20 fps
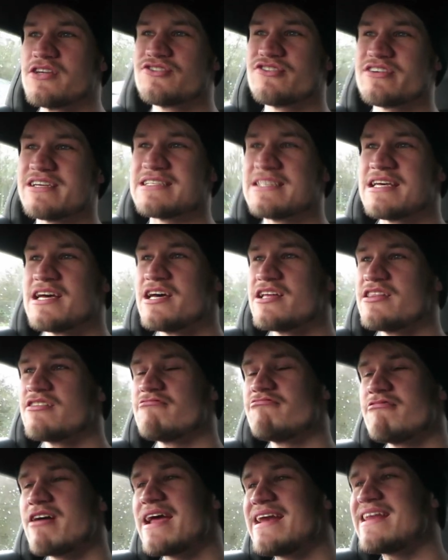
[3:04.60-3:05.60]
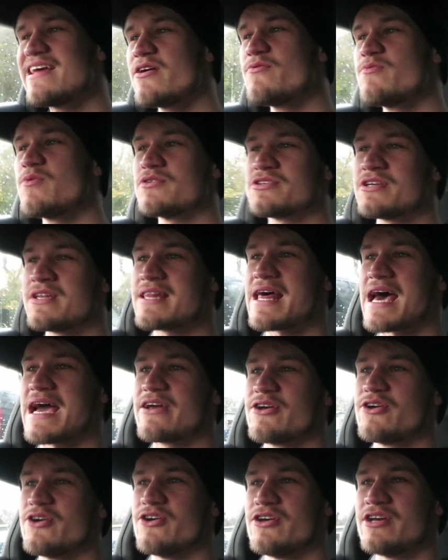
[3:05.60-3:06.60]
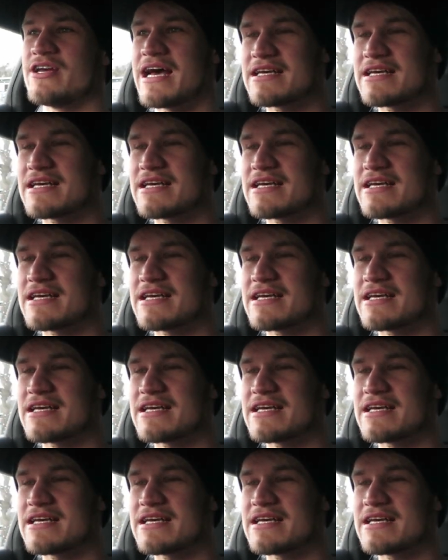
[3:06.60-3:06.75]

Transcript: countries, the radio wasn't that good.